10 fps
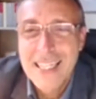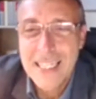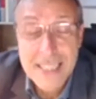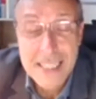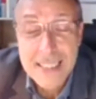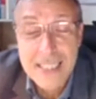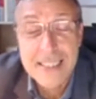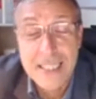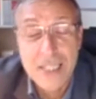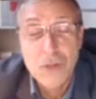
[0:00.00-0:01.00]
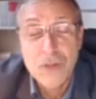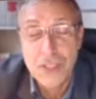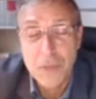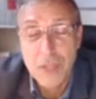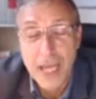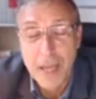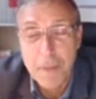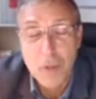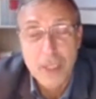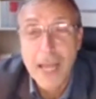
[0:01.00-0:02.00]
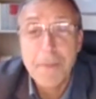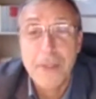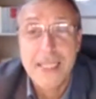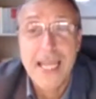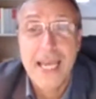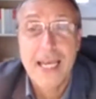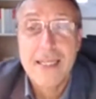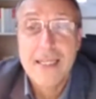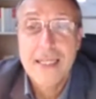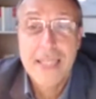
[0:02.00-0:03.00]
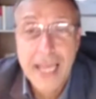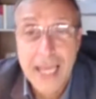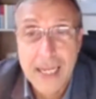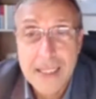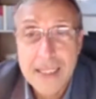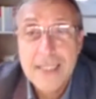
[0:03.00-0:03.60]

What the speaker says: It's interesting to see what happened there then.